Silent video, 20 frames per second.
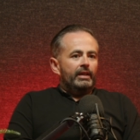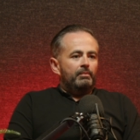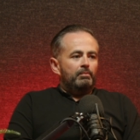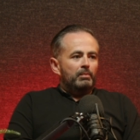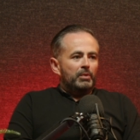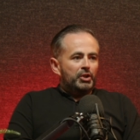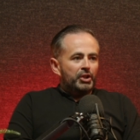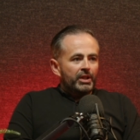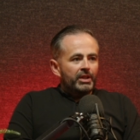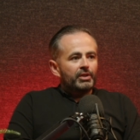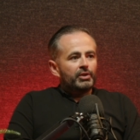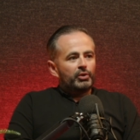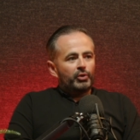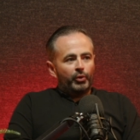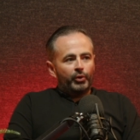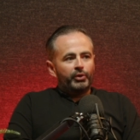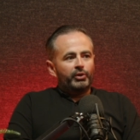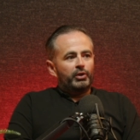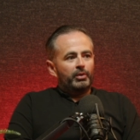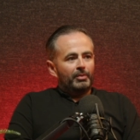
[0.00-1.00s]
Machines
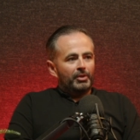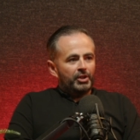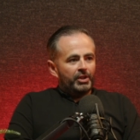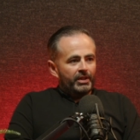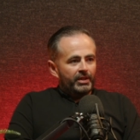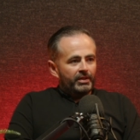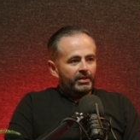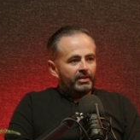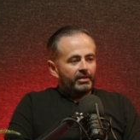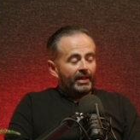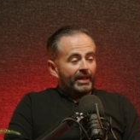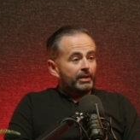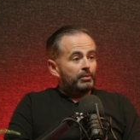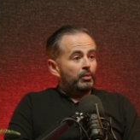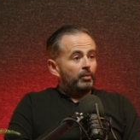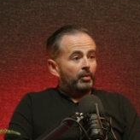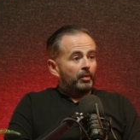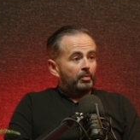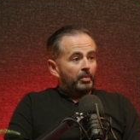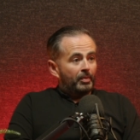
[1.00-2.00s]
talking to machines, that's
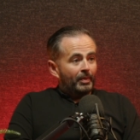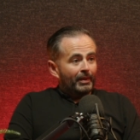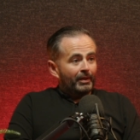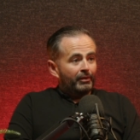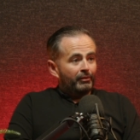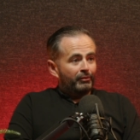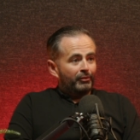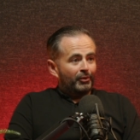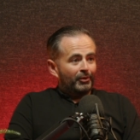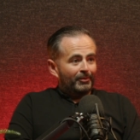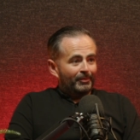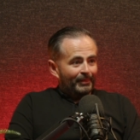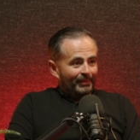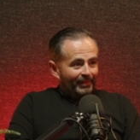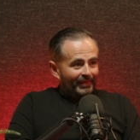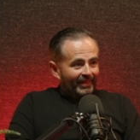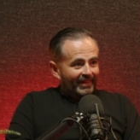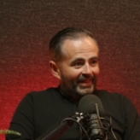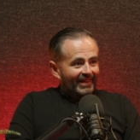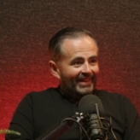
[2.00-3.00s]
what we're preparing for.
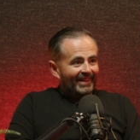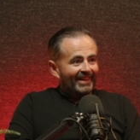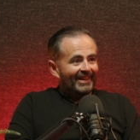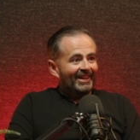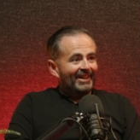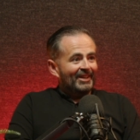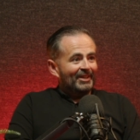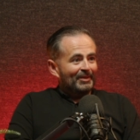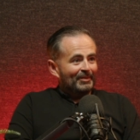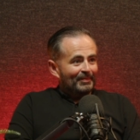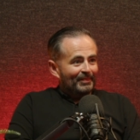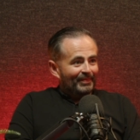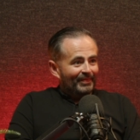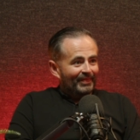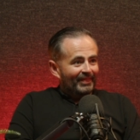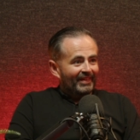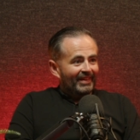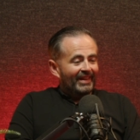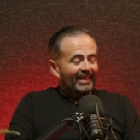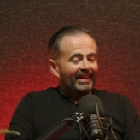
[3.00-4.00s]

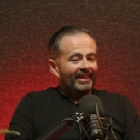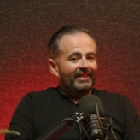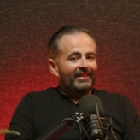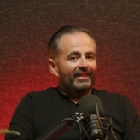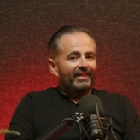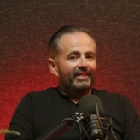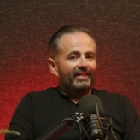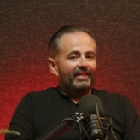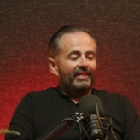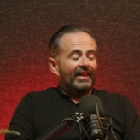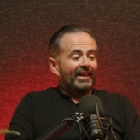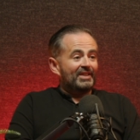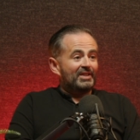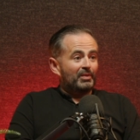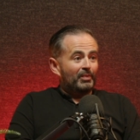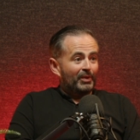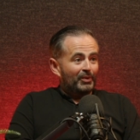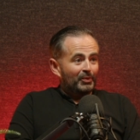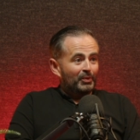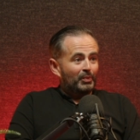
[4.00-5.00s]
And that's
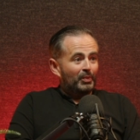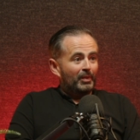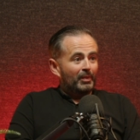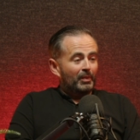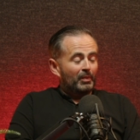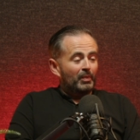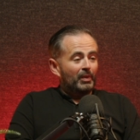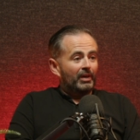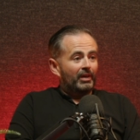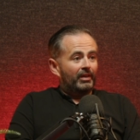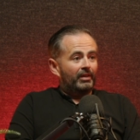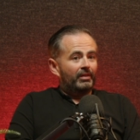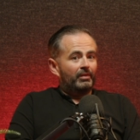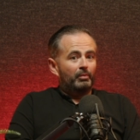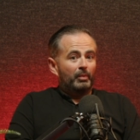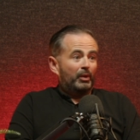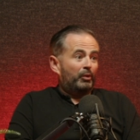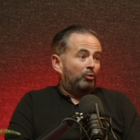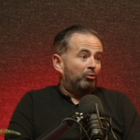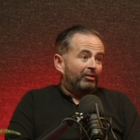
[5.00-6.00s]
a world we're
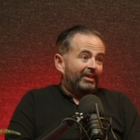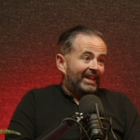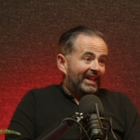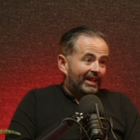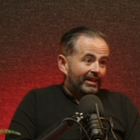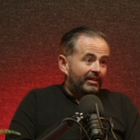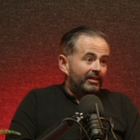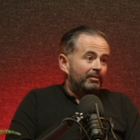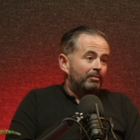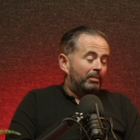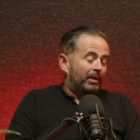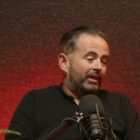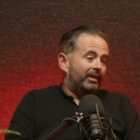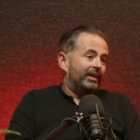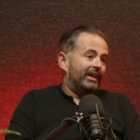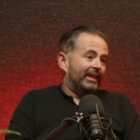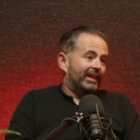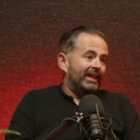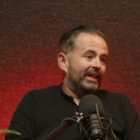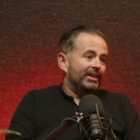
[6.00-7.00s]
already in,
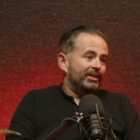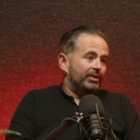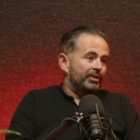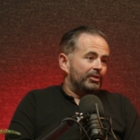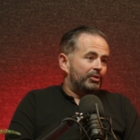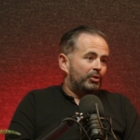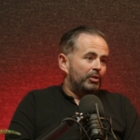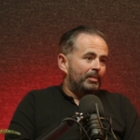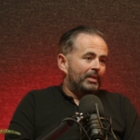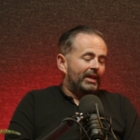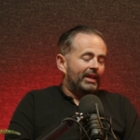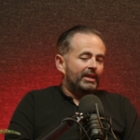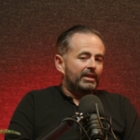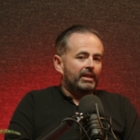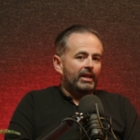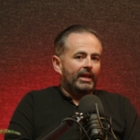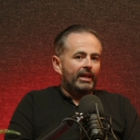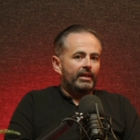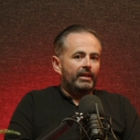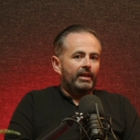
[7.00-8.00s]
but again, there's going to
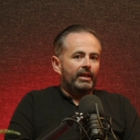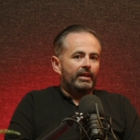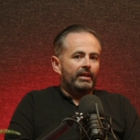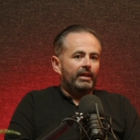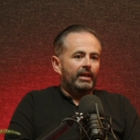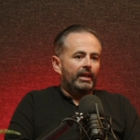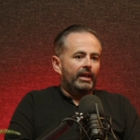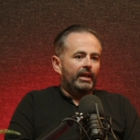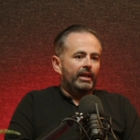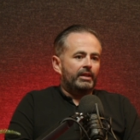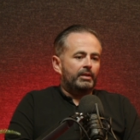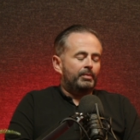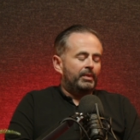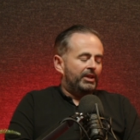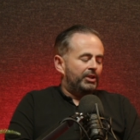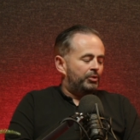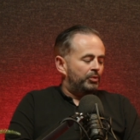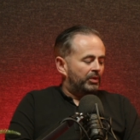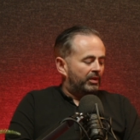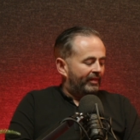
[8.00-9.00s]
be an
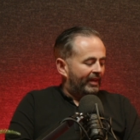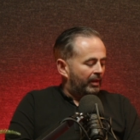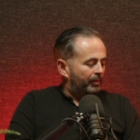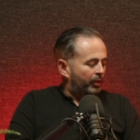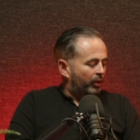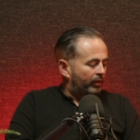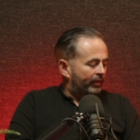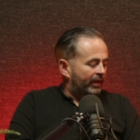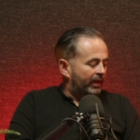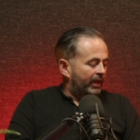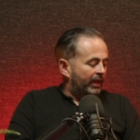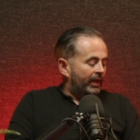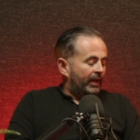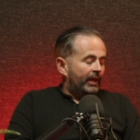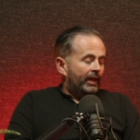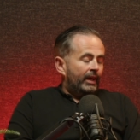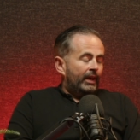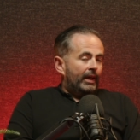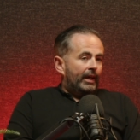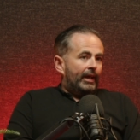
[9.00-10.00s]
exponential development of
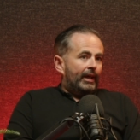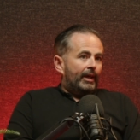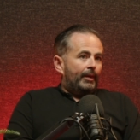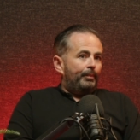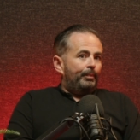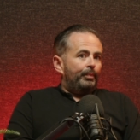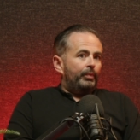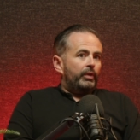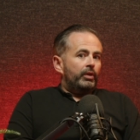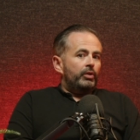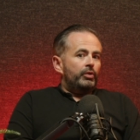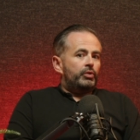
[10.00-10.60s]
it.